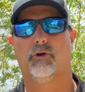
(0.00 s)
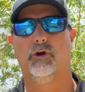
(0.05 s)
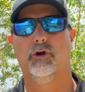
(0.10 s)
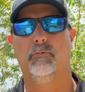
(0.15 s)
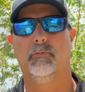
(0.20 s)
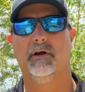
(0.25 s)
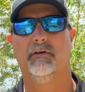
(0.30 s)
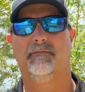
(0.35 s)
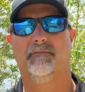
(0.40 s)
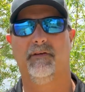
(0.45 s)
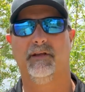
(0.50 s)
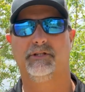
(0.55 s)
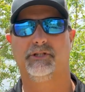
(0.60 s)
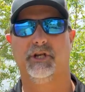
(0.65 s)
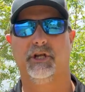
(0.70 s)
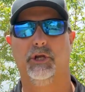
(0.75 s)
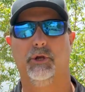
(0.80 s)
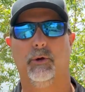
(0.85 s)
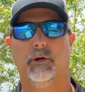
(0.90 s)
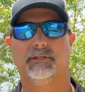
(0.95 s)
okuma
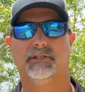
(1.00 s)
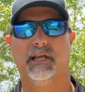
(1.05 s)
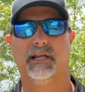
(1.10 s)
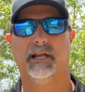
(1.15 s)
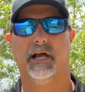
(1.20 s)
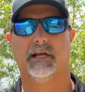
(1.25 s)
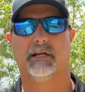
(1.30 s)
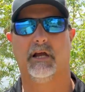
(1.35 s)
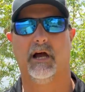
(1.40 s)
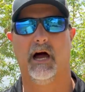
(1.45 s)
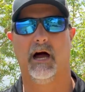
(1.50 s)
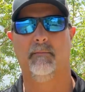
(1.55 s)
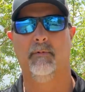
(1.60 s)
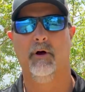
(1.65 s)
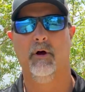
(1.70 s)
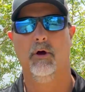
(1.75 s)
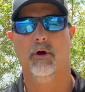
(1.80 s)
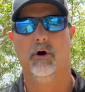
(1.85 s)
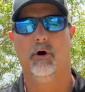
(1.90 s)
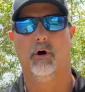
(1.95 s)
fishing u s a dot com
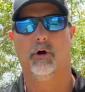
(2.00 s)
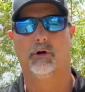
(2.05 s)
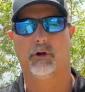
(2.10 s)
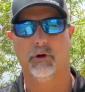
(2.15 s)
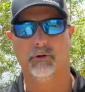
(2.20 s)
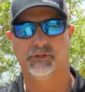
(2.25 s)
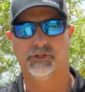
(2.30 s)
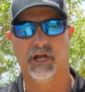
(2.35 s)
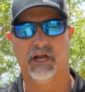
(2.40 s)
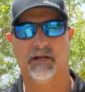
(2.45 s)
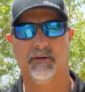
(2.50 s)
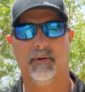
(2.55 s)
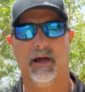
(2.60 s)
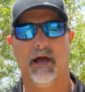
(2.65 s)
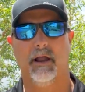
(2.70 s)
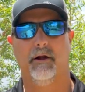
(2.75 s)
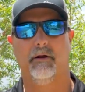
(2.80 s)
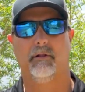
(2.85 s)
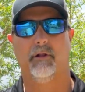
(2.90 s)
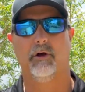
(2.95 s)
or go check them
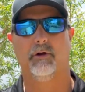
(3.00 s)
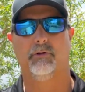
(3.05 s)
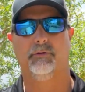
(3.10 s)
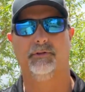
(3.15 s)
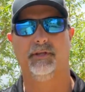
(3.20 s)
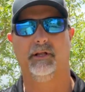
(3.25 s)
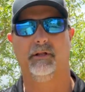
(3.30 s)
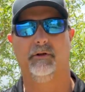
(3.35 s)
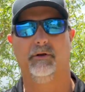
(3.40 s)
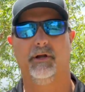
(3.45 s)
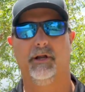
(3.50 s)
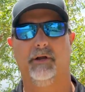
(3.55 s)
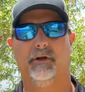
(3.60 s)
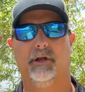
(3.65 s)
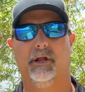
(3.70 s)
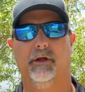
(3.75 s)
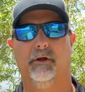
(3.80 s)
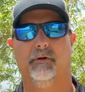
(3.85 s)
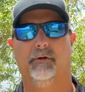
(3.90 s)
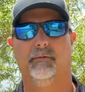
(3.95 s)
out at a local dealer near
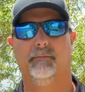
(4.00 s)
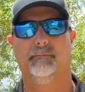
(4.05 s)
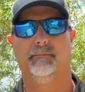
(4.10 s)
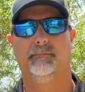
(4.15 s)
you.